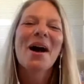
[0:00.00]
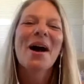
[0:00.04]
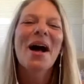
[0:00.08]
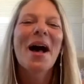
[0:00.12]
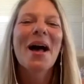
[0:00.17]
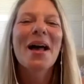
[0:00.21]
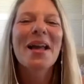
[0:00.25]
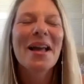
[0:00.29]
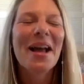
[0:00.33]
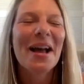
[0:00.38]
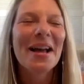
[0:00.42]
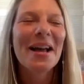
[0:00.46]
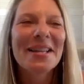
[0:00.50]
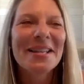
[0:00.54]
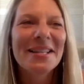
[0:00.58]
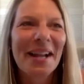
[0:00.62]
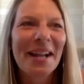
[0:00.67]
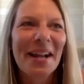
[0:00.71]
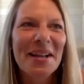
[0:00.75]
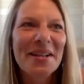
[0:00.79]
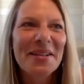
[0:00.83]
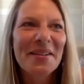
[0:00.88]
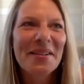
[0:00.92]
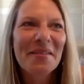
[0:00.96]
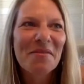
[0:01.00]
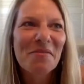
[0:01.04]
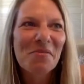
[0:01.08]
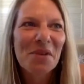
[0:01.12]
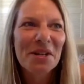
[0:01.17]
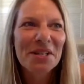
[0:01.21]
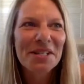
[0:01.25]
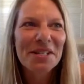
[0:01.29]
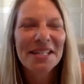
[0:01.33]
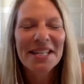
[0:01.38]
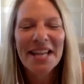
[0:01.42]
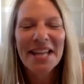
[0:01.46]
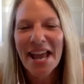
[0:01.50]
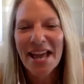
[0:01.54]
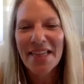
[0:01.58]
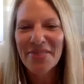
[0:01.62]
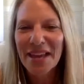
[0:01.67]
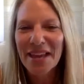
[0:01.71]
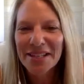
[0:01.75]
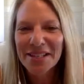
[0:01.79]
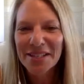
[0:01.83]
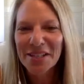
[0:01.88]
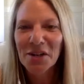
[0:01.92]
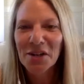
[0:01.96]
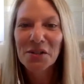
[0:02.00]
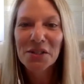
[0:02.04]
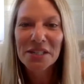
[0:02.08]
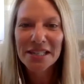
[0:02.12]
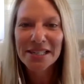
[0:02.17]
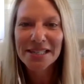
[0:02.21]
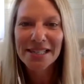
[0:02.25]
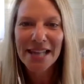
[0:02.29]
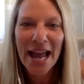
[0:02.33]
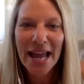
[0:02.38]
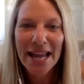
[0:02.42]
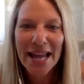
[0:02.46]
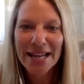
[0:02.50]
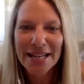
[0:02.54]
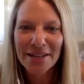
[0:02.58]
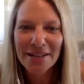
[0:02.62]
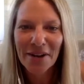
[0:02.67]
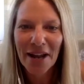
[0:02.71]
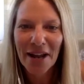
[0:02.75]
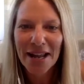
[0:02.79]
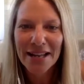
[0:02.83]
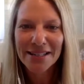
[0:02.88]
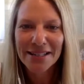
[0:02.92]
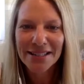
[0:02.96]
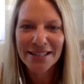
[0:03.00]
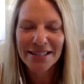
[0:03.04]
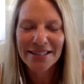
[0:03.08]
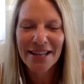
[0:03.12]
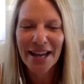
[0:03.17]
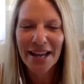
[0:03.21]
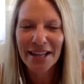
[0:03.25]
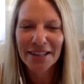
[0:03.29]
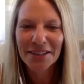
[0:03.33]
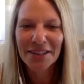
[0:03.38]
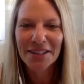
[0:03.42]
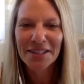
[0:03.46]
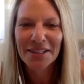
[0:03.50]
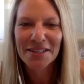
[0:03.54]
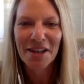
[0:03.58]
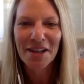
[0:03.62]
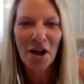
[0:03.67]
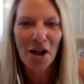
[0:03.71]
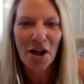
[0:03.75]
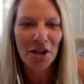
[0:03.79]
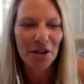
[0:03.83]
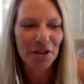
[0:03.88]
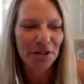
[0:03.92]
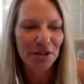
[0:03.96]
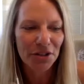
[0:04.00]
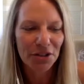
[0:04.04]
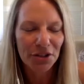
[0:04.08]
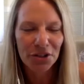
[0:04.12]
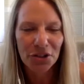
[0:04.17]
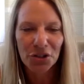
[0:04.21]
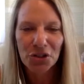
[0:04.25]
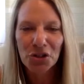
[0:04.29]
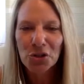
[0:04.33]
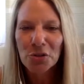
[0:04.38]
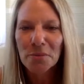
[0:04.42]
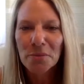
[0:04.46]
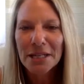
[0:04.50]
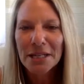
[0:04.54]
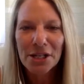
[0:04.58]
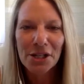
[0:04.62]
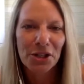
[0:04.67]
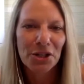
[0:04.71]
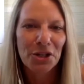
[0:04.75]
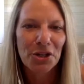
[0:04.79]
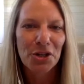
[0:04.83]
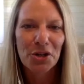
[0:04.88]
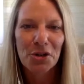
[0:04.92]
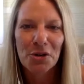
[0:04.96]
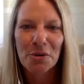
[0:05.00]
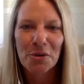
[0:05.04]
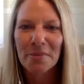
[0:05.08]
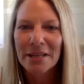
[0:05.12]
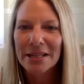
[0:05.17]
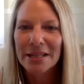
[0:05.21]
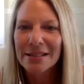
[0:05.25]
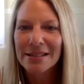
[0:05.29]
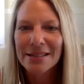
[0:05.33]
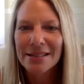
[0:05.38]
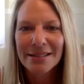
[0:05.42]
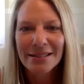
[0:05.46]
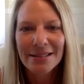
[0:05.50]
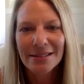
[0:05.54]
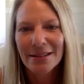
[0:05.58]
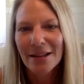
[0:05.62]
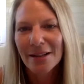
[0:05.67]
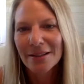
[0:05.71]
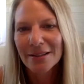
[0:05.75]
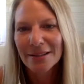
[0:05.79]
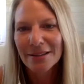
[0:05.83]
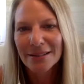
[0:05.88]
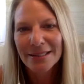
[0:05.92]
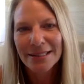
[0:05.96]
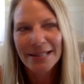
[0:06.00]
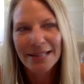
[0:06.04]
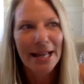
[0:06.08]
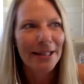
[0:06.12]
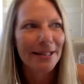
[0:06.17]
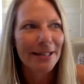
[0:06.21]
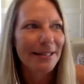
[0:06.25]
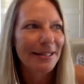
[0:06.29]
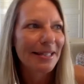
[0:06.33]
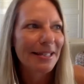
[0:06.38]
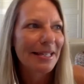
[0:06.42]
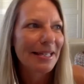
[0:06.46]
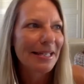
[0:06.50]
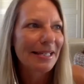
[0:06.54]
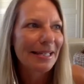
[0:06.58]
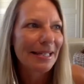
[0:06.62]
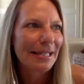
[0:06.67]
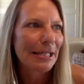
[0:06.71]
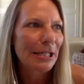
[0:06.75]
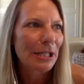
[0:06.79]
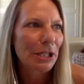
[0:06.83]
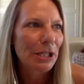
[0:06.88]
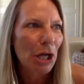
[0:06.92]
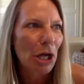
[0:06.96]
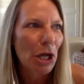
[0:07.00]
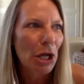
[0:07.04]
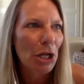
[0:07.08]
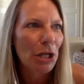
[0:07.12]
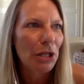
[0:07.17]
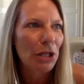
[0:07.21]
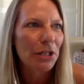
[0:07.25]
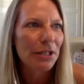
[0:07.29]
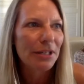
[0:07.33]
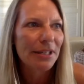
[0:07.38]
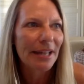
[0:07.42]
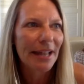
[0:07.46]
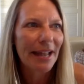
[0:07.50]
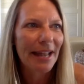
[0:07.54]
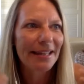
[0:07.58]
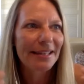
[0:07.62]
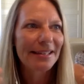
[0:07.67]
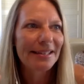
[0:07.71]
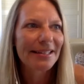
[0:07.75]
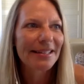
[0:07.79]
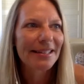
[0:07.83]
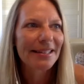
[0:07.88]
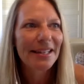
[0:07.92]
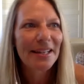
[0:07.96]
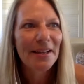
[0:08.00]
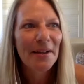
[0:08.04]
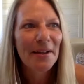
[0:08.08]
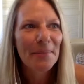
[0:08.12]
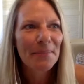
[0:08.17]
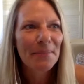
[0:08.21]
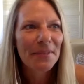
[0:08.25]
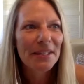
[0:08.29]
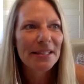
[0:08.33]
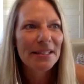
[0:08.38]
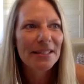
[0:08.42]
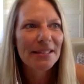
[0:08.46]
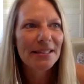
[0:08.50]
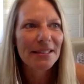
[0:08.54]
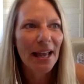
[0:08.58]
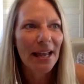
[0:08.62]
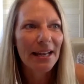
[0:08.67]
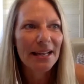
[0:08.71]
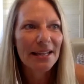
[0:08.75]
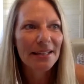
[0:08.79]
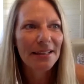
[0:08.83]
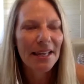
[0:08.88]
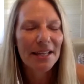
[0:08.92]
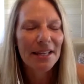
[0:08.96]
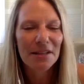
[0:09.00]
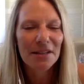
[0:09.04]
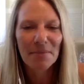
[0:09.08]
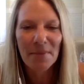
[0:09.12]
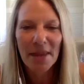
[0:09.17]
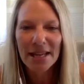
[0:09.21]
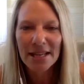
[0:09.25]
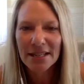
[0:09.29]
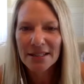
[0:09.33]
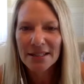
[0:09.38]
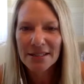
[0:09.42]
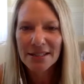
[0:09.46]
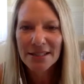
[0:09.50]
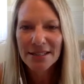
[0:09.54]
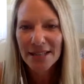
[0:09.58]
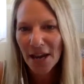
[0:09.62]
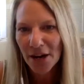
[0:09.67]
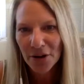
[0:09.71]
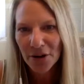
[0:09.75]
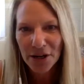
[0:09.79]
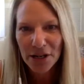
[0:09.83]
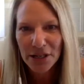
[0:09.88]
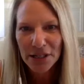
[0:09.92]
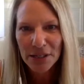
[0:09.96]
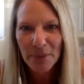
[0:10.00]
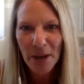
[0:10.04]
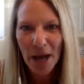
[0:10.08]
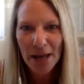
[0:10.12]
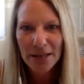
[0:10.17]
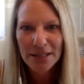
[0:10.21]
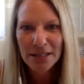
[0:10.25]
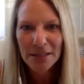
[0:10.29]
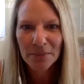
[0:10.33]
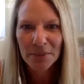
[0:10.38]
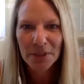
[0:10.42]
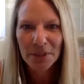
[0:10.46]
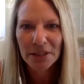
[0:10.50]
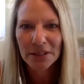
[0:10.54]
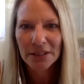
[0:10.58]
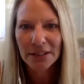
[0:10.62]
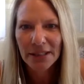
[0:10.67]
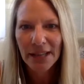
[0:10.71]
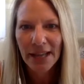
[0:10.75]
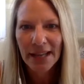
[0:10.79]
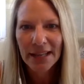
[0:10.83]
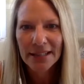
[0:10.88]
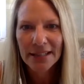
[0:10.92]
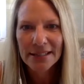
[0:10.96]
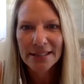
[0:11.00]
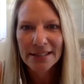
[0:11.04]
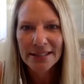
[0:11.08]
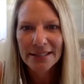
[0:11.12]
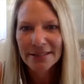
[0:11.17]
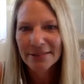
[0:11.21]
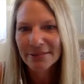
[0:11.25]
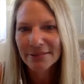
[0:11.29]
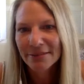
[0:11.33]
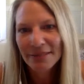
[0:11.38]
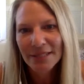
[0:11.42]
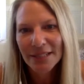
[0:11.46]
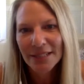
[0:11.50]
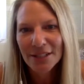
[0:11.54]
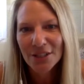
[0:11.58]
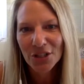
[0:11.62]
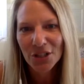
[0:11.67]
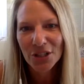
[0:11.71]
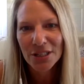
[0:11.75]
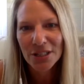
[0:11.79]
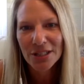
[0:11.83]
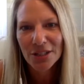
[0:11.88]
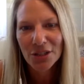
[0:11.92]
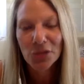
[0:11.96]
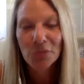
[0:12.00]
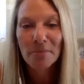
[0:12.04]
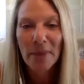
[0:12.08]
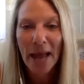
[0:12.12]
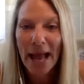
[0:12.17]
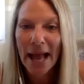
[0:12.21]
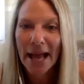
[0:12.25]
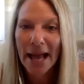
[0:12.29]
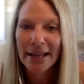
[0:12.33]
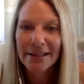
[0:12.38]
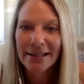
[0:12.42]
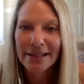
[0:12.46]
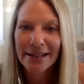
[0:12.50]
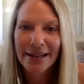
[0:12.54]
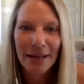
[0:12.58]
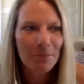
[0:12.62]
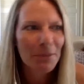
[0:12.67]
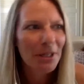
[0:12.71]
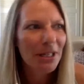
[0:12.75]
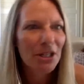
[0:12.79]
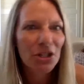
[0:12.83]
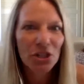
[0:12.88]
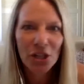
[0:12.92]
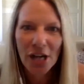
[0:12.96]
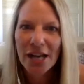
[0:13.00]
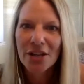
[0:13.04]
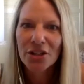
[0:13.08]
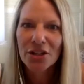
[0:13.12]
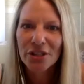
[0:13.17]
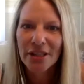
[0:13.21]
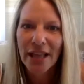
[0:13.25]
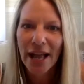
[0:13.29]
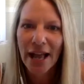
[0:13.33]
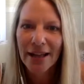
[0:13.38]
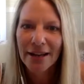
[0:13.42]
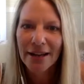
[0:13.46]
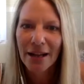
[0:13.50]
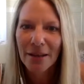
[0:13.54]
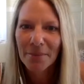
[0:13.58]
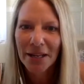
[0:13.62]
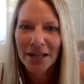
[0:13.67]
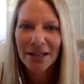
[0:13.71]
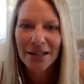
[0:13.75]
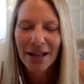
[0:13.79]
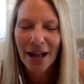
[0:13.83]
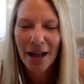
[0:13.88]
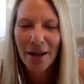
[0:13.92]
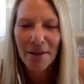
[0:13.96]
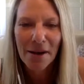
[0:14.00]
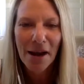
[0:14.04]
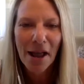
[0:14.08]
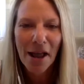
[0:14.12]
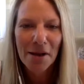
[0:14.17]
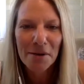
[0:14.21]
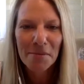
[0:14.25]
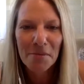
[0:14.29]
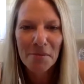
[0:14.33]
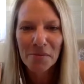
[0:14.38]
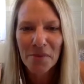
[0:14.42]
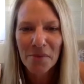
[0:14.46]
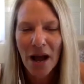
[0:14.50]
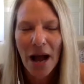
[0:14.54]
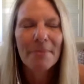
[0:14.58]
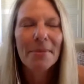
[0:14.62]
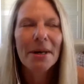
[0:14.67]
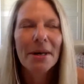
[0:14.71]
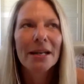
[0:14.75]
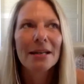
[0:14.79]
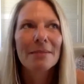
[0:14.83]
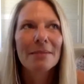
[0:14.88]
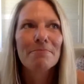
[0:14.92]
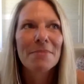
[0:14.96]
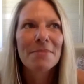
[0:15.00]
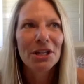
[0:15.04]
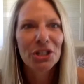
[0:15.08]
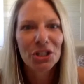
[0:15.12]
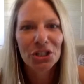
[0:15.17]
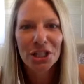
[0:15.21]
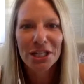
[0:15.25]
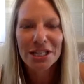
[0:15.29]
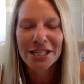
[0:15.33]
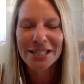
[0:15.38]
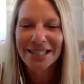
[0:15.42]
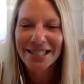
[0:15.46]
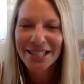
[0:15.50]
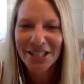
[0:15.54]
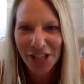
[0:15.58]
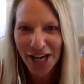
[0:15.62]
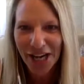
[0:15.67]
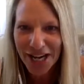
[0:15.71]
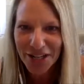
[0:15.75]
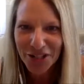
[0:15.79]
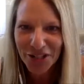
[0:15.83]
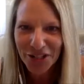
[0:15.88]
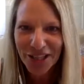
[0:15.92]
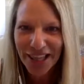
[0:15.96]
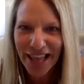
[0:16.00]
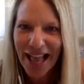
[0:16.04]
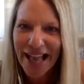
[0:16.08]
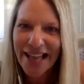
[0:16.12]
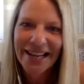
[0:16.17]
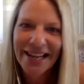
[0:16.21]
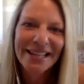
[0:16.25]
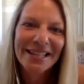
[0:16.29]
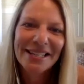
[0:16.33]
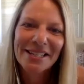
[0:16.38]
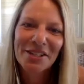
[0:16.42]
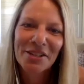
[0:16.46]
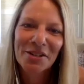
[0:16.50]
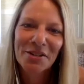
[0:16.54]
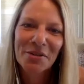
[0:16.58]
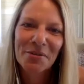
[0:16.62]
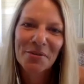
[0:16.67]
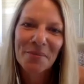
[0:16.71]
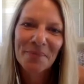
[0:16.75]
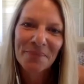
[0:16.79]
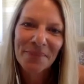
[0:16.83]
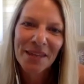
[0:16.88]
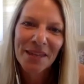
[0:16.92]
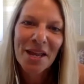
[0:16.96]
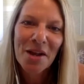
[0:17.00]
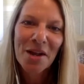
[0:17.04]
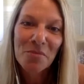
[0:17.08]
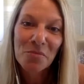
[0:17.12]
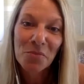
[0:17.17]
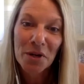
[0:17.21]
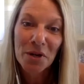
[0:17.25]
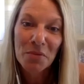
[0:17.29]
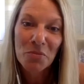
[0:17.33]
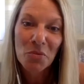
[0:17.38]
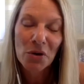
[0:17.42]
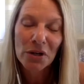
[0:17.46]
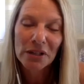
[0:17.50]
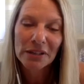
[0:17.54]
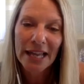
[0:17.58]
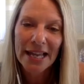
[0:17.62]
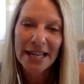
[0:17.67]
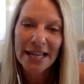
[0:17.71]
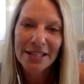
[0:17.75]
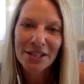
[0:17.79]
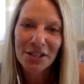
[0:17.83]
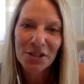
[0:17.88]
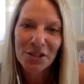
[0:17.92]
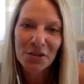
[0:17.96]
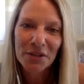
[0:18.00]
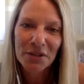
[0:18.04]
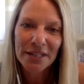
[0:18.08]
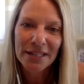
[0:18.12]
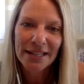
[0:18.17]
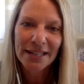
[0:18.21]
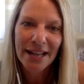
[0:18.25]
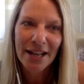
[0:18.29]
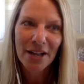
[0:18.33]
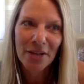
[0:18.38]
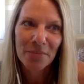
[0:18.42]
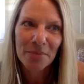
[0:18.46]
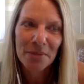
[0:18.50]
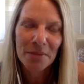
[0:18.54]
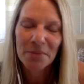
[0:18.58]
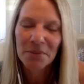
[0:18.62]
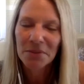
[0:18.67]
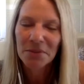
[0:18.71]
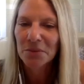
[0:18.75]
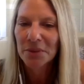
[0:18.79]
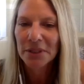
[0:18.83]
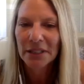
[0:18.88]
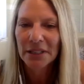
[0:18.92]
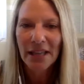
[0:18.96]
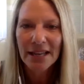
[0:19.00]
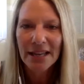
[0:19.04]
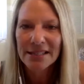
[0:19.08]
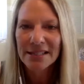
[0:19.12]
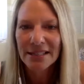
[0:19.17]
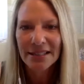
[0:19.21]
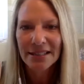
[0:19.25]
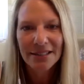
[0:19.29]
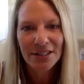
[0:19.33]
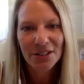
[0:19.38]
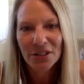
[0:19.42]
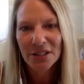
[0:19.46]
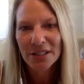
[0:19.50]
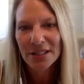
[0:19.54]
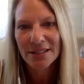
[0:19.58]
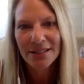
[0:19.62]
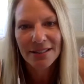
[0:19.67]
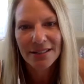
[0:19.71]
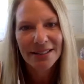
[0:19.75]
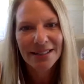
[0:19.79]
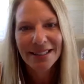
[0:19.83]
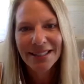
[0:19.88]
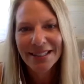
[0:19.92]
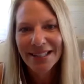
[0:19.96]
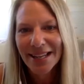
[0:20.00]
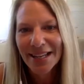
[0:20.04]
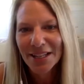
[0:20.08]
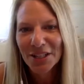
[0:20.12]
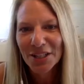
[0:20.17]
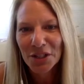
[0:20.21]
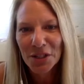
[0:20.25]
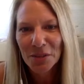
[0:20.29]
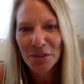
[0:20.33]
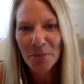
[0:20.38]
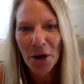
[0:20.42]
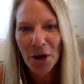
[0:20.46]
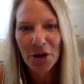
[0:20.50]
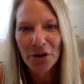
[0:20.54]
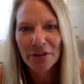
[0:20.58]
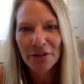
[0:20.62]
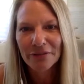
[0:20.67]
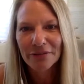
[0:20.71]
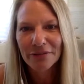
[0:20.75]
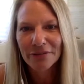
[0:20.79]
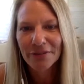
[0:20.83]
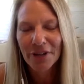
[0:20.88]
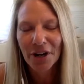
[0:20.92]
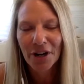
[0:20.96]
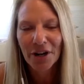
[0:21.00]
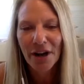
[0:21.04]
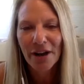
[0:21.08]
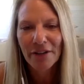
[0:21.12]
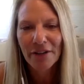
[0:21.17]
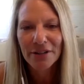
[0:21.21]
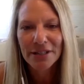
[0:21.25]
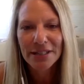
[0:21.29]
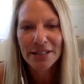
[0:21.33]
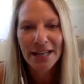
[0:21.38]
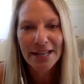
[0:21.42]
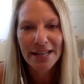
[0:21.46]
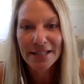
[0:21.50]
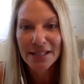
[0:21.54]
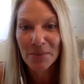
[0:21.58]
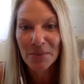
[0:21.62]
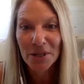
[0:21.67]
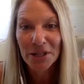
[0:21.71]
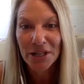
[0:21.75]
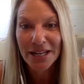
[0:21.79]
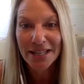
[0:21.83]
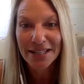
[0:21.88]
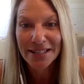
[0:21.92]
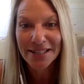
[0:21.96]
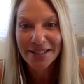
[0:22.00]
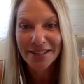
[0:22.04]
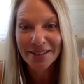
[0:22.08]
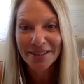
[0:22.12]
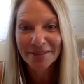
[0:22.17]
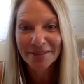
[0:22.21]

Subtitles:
I once again, that's our society, right? Death is all doom and gloom and skeletons and skulls and anything to make it as scary as possible. And it's just too bad. And I'm going to change that. I'm on a mission to change that and to bring more light to it and help people realize it's just part of our everyday experience.